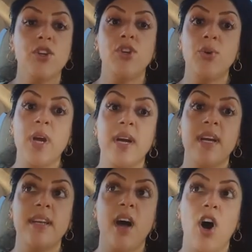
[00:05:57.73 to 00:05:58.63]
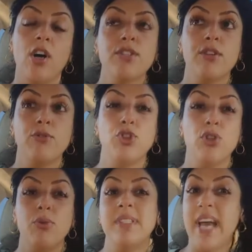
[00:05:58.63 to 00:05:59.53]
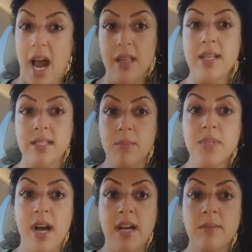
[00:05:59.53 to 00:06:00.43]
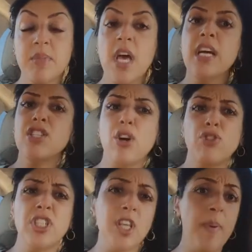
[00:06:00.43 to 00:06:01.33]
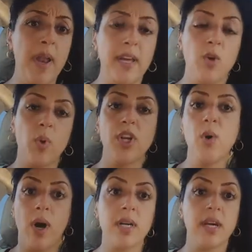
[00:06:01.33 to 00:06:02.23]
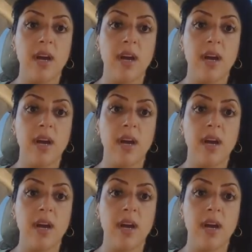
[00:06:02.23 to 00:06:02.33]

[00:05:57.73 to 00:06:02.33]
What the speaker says: You could also do Dallas sometimes. So just depending on where you are in the